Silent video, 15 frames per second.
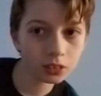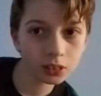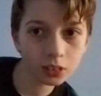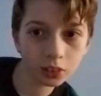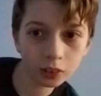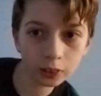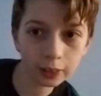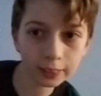
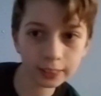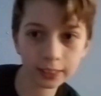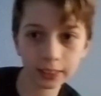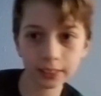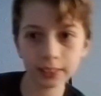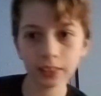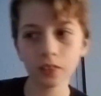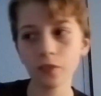So let's get
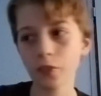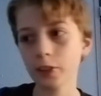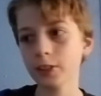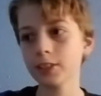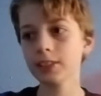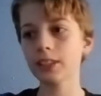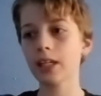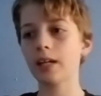to the
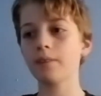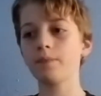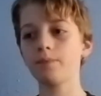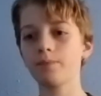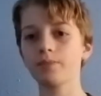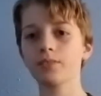first step.